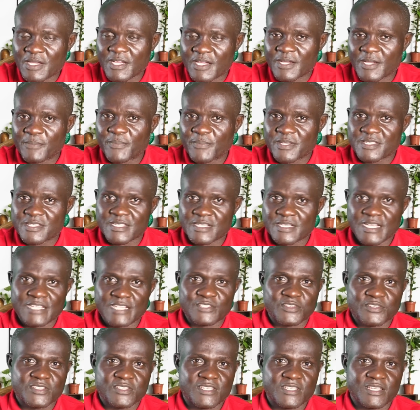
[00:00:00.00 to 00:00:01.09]
person has
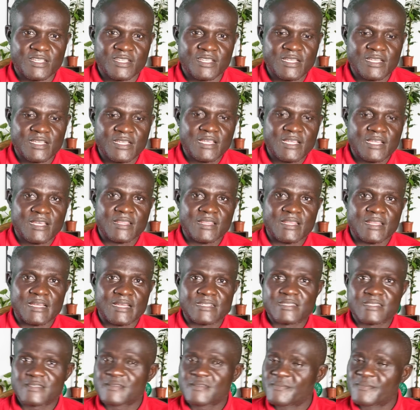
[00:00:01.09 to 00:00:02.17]
just said,
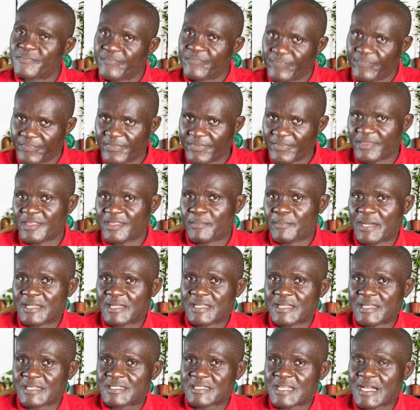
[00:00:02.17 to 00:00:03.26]
that the man that
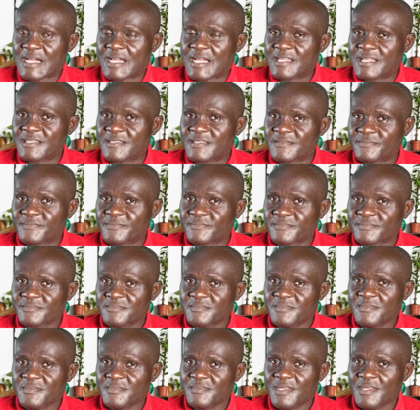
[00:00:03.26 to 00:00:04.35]
died
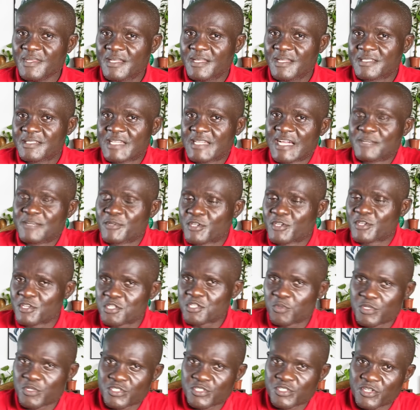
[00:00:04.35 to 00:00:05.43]
because he was
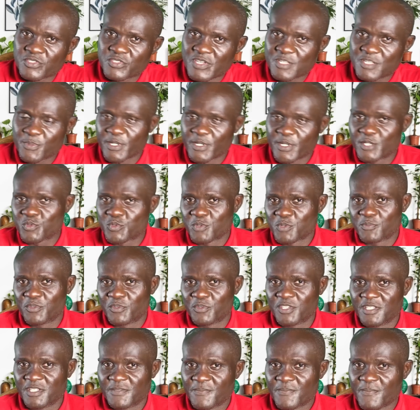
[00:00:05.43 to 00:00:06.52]
not transparent with money?
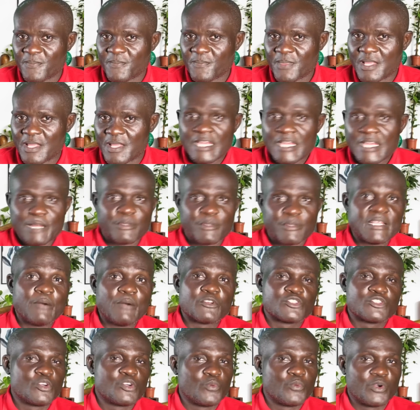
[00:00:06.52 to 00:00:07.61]
Now, but that was
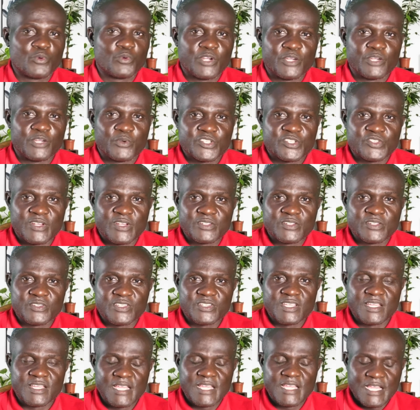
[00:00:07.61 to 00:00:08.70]
not what he was trying to say.
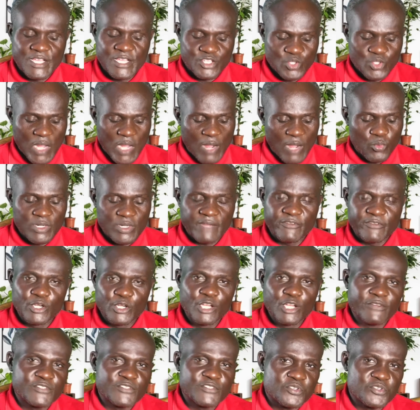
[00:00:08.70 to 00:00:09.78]
So I would have
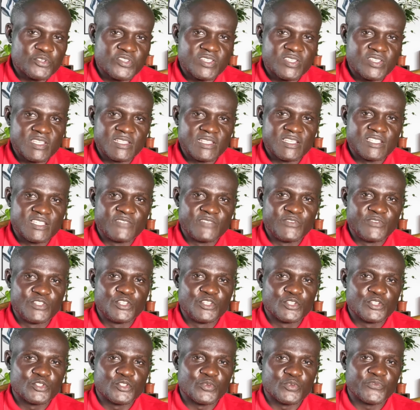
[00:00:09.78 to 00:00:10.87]
loved to see this video
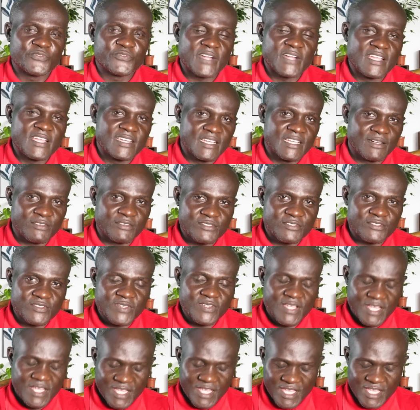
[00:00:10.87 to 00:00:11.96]
to find out
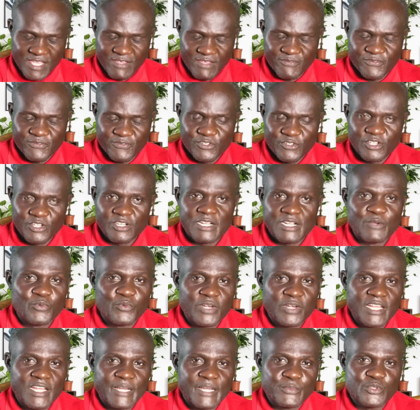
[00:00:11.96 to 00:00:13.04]
if Duncan
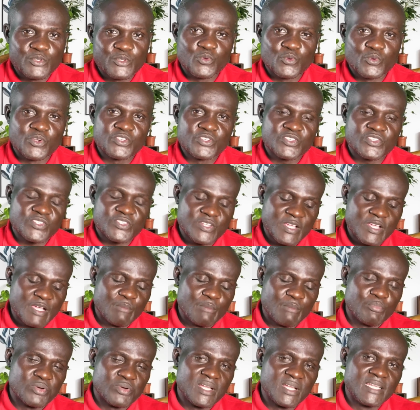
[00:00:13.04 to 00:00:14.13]
Williams was
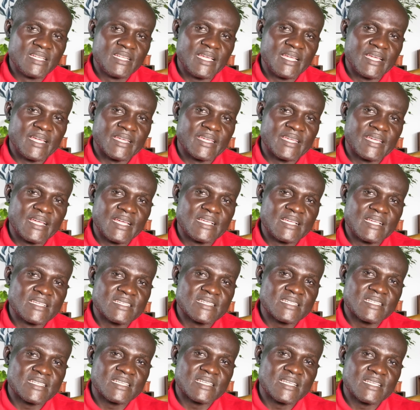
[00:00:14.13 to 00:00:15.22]
praying
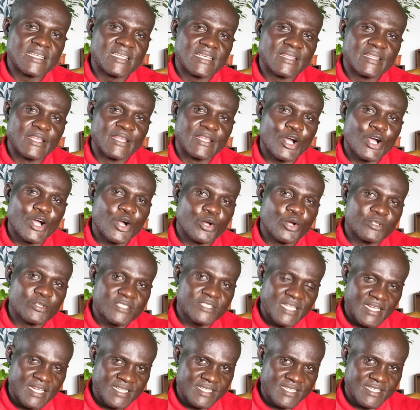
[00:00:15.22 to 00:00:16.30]
against the
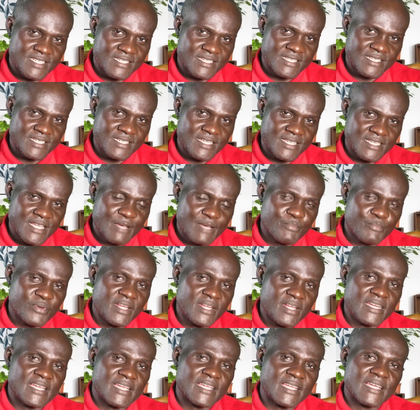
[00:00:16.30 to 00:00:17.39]
altars, praying
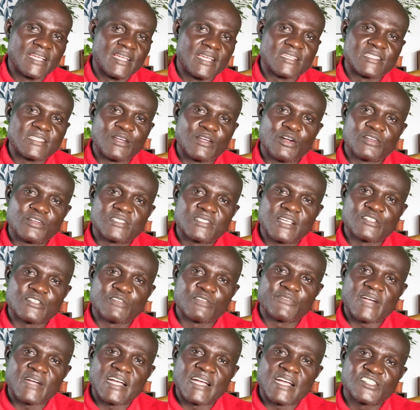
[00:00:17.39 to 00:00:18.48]
against the altars of
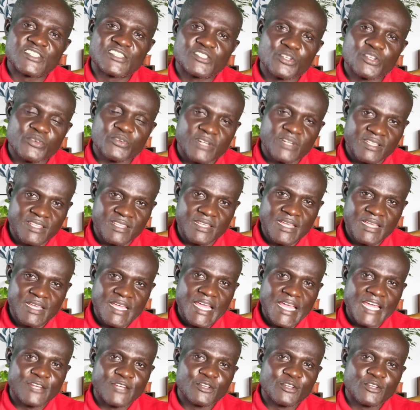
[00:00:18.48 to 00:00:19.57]
Ashtoreth, and
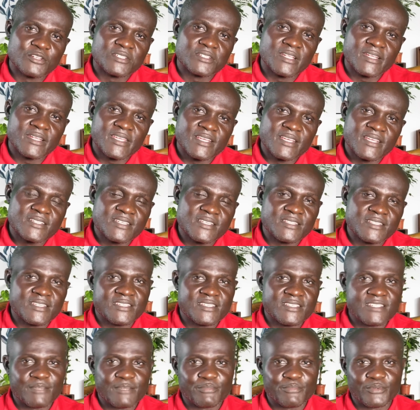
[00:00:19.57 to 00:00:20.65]
not dedicating this
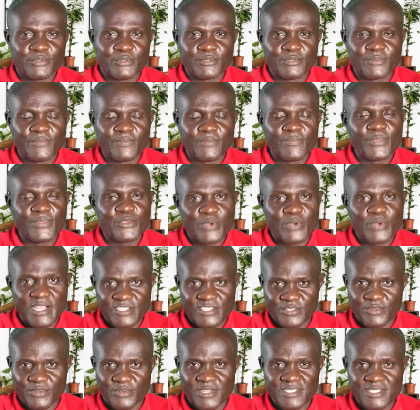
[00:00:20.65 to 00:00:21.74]
temple to
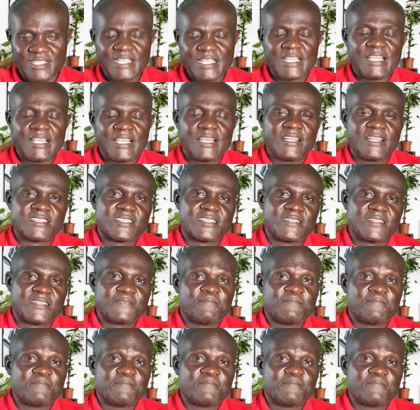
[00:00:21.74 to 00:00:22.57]
Ashtoreth. Listen,